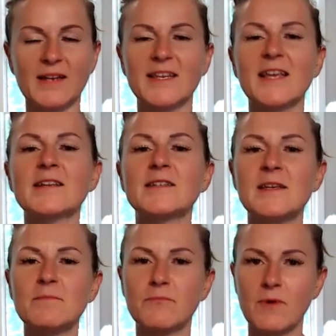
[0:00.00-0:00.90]
Take a
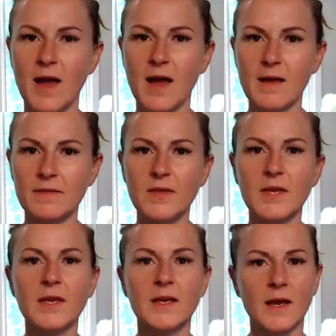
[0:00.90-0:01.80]
deep breath,
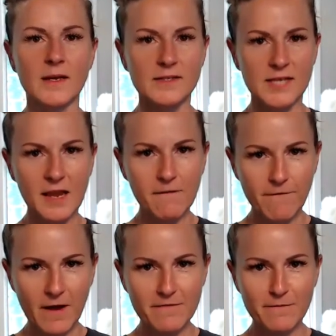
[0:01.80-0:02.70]
take
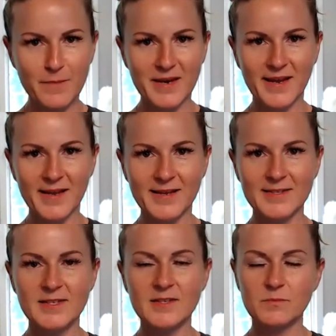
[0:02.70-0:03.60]
5
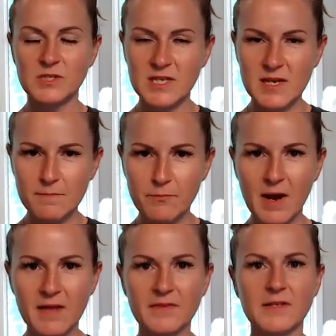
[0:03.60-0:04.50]
minutes, deep
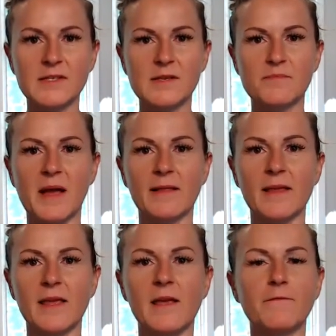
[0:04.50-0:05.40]
breath into the
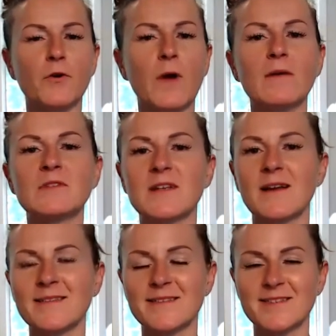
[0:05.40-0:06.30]
belly. If you're outside
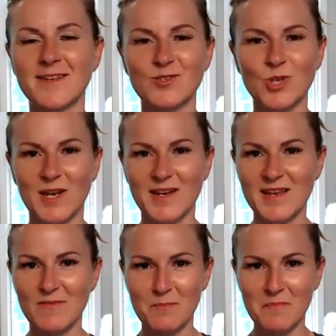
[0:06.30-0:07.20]
in the sunshine,
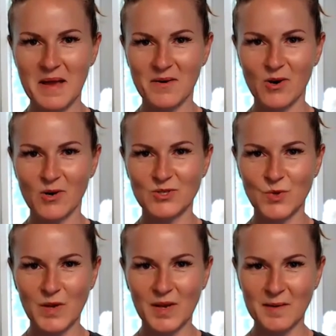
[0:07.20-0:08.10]
even better,
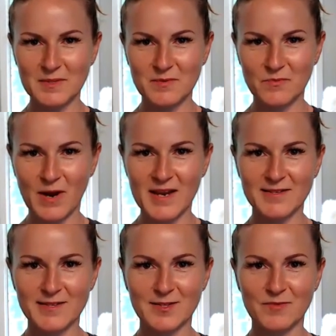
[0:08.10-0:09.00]
soaking up some
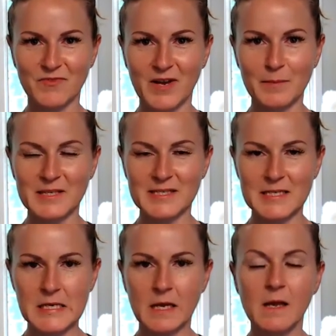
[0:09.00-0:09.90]
rays and some vitamin
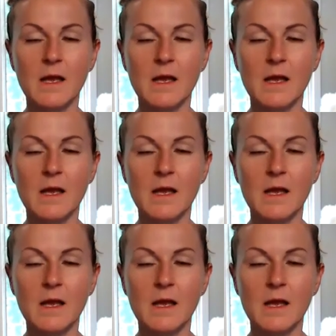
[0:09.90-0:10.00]
D.